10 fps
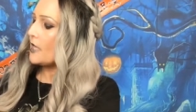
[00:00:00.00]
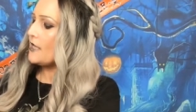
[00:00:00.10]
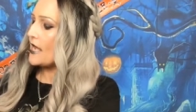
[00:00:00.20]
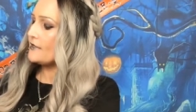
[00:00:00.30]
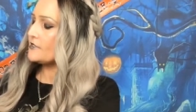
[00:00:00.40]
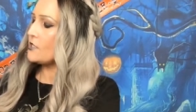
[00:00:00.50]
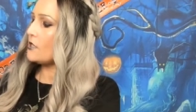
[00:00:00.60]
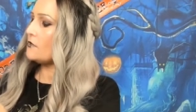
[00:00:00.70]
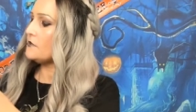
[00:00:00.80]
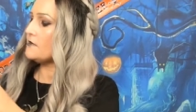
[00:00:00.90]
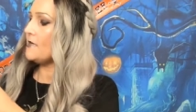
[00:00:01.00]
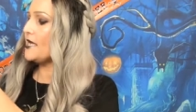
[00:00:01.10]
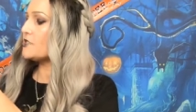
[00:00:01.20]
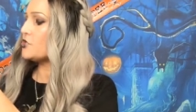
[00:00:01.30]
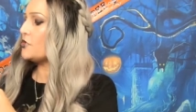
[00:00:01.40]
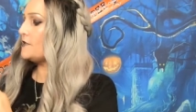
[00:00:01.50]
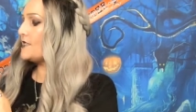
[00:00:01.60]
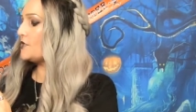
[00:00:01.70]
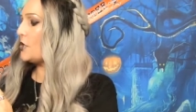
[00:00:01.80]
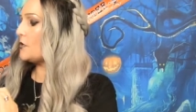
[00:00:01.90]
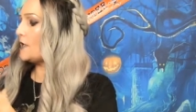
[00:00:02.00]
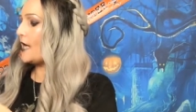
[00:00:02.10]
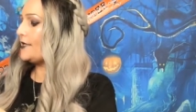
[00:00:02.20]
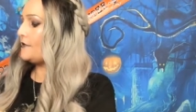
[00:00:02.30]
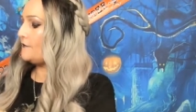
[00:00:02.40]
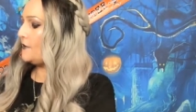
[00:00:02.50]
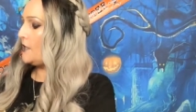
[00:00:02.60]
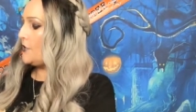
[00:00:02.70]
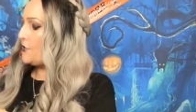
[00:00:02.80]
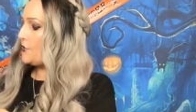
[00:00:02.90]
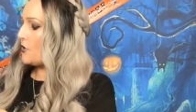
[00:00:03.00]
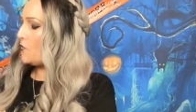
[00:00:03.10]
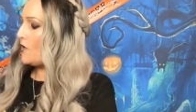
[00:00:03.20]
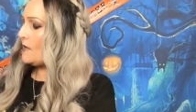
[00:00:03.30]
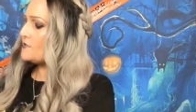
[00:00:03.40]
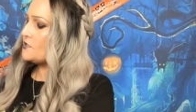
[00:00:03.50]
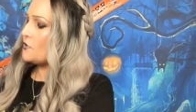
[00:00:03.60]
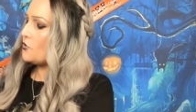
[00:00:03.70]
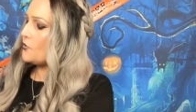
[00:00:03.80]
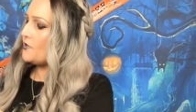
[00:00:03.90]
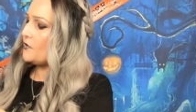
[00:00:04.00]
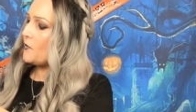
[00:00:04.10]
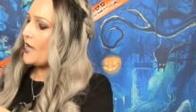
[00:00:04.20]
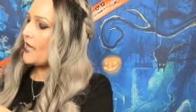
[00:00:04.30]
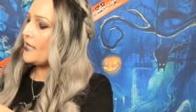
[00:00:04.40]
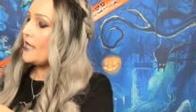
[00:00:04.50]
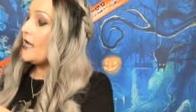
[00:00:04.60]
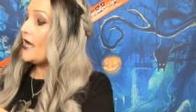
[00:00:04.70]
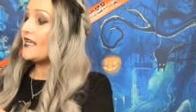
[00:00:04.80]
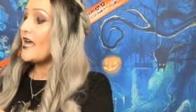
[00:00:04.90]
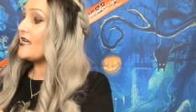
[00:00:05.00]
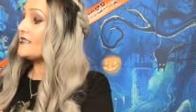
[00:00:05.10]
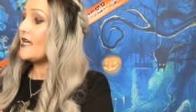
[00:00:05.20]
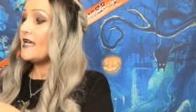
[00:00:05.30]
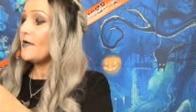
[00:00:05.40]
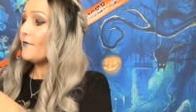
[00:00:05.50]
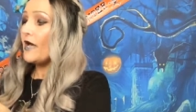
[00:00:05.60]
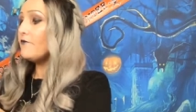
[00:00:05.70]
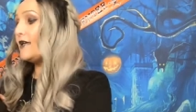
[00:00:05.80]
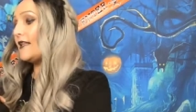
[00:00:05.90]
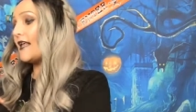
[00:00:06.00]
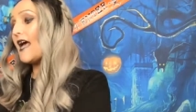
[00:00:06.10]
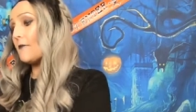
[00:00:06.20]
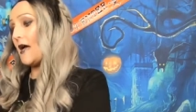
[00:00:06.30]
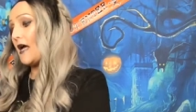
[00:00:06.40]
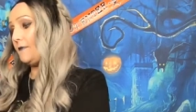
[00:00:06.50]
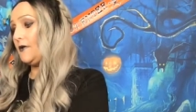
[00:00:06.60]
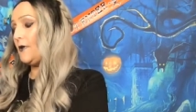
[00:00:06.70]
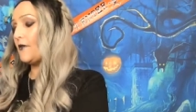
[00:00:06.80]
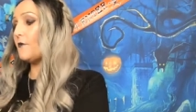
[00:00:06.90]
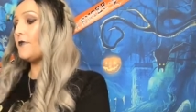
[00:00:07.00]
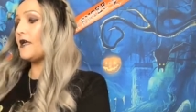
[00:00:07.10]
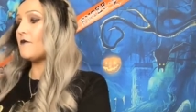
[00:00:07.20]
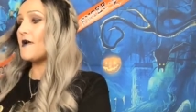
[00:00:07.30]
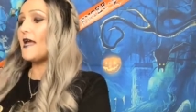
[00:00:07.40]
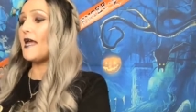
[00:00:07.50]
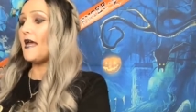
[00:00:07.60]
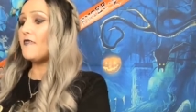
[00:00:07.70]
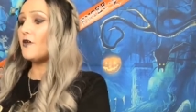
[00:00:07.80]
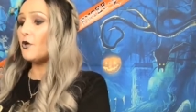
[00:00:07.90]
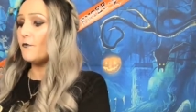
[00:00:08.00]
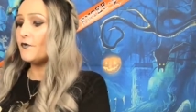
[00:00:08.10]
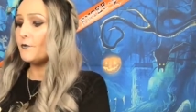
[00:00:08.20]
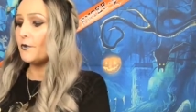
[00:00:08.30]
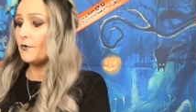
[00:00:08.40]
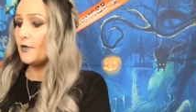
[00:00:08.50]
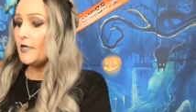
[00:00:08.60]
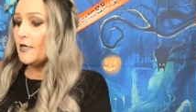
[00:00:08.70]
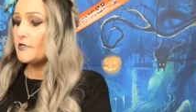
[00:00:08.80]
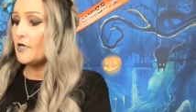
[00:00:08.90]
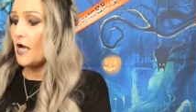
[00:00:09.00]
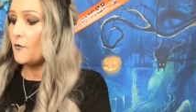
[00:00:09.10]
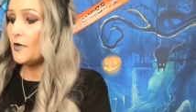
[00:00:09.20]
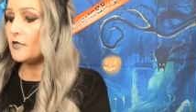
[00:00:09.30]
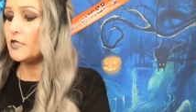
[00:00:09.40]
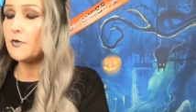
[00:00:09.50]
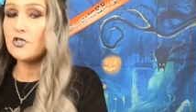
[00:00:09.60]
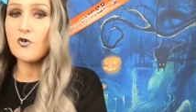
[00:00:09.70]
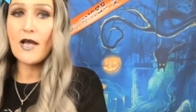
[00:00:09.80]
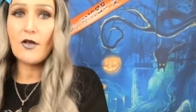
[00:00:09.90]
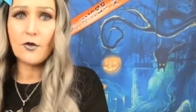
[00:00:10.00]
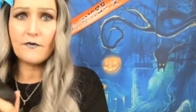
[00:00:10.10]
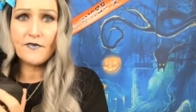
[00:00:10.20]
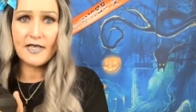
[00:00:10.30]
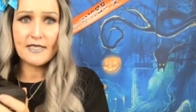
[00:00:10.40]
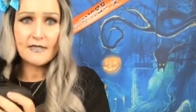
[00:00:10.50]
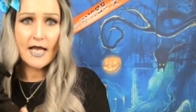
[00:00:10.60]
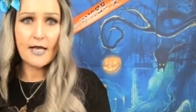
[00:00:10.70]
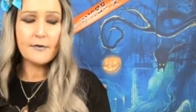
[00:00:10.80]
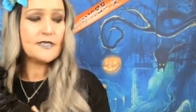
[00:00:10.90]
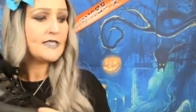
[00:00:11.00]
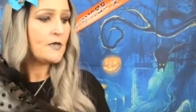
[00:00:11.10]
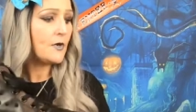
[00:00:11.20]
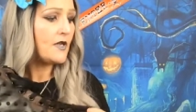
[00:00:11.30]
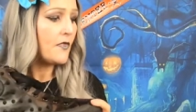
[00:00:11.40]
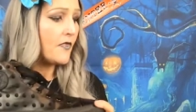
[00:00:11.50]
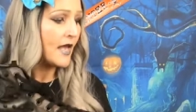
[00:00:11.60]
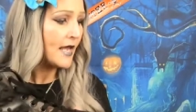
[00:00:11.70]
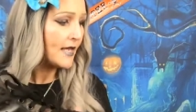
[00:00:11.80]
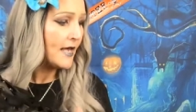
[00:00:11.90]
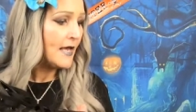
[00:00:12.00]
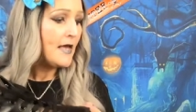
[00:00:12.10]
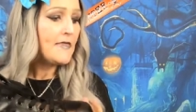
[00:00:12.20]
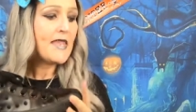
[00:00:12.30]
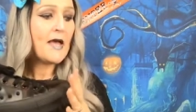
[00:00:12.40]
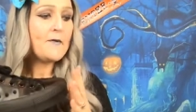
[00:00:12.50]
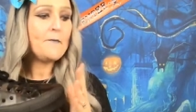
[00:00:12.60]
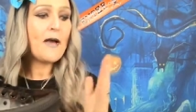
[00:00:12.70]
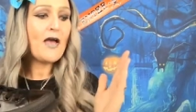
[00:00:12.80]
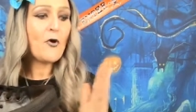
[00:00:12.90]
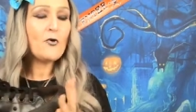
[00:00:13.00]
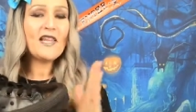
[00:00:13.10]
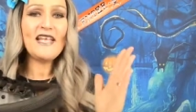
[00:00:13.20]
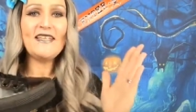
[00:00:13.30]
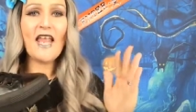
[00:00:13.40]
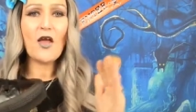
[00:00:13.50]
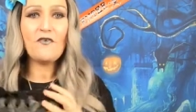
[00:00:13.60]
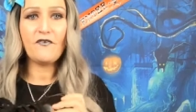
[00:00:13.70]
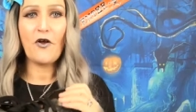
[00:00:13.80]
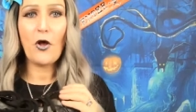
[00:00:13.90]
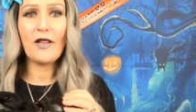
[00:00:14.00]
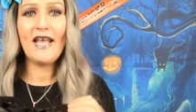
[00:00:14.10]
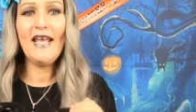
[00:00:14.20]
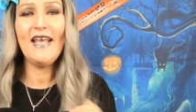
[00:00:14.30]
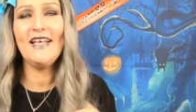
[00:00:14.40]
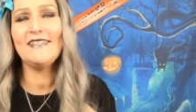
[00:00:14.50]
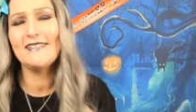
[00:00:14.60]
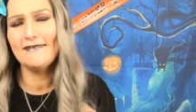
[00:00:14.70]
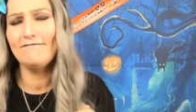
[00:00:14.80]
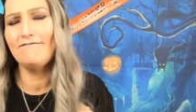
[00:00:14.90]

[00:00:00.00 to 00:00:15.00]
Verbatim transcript: like the soles, and making sure there is no kind of, no rips, no coming away. And guys, I am, I really am happy with them. They're great and they're comfortable. So I will do a try on of these now to see what you think. Now, my only downfall is,